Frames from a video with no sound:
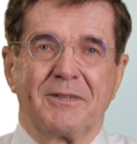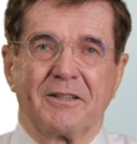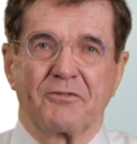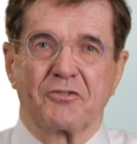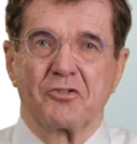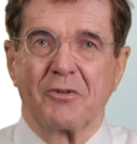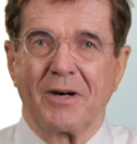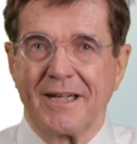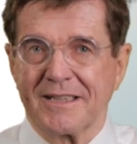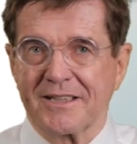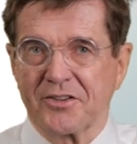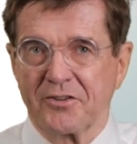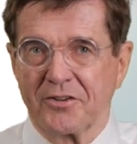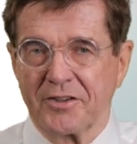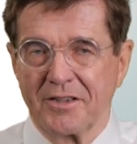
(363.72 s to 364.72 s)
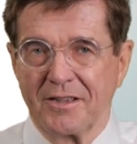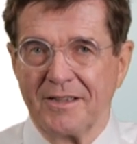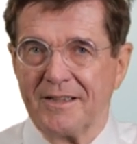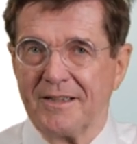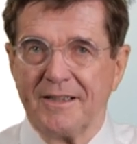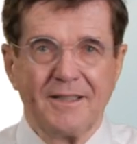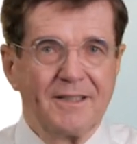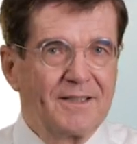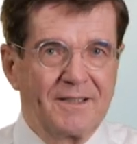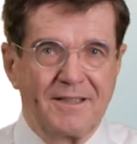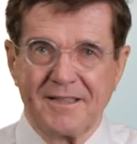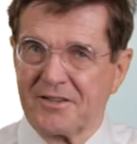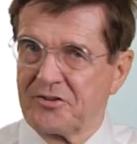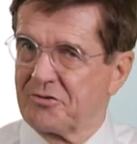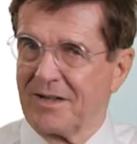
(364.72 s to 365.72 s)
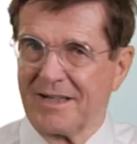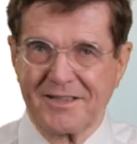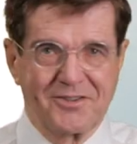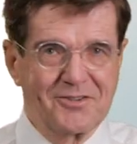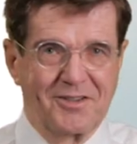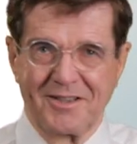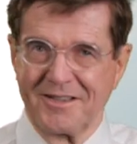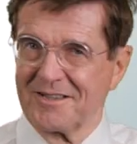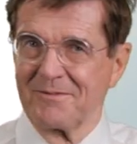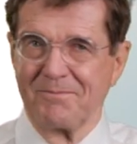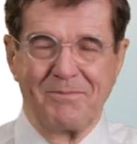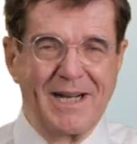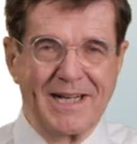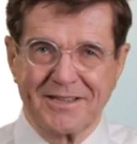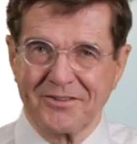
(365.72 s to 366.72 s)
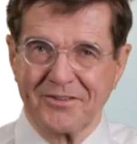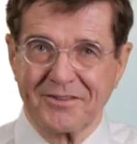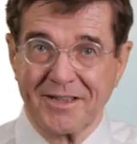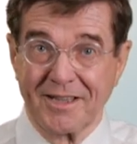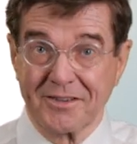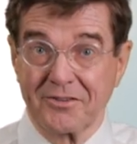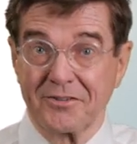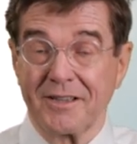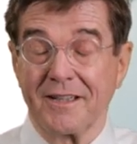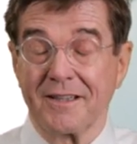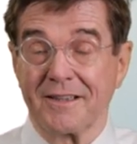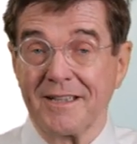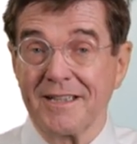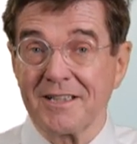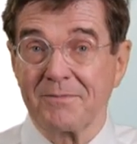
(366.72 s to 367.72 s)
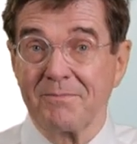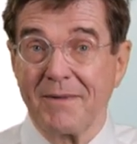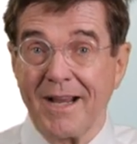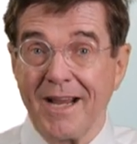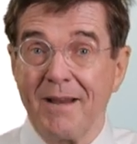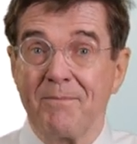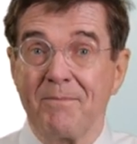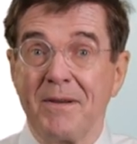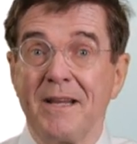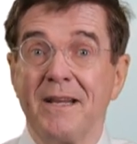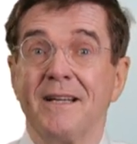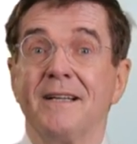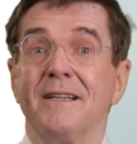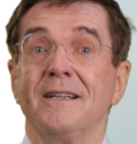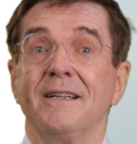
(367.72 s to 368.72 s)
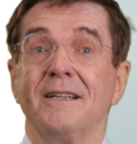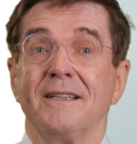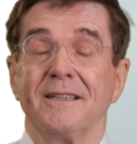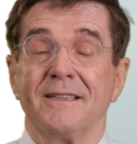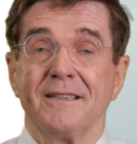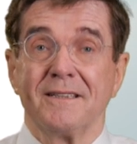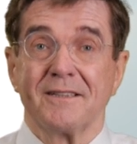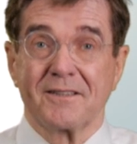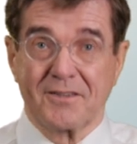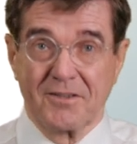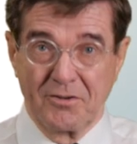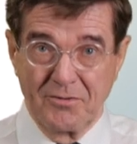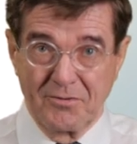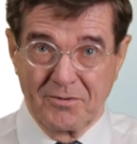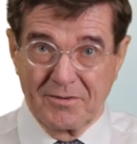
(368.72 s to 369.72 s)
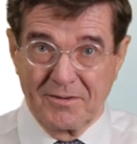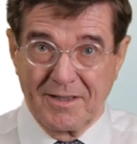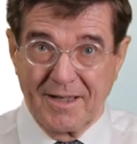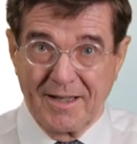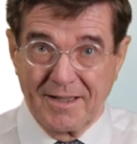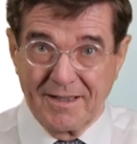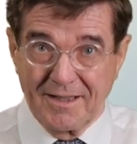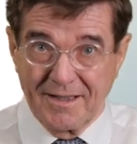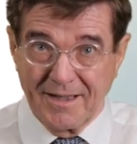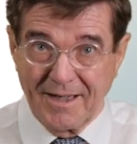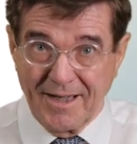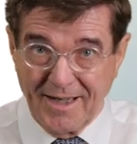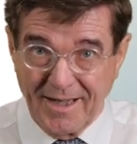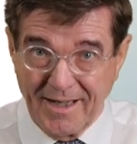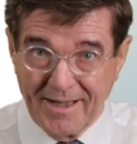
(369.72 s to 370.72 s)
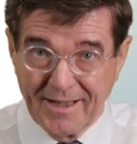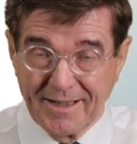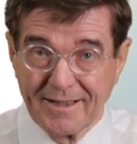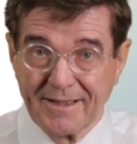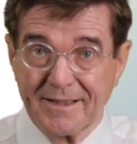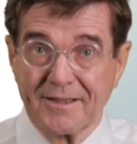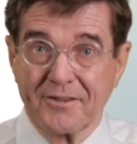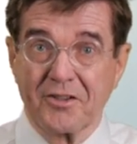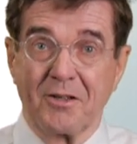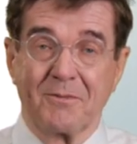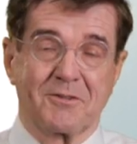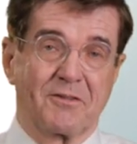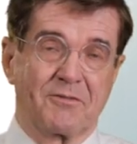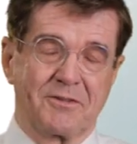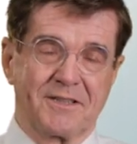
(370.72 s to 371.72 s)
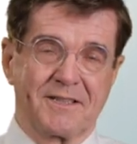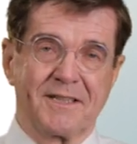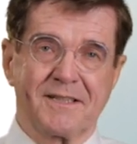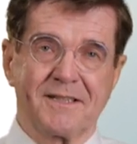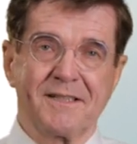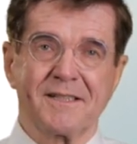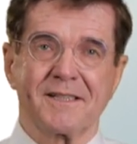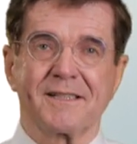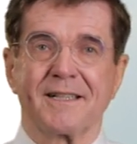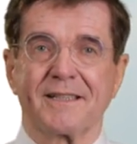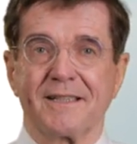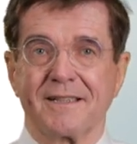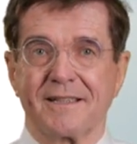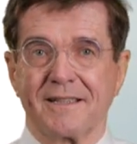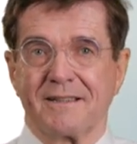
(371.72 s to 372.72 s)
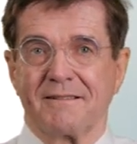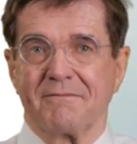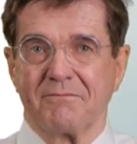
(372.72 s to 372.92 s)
we have dry soil. This dry soil is a bad conductor, and this may be so high in terms of resistance that it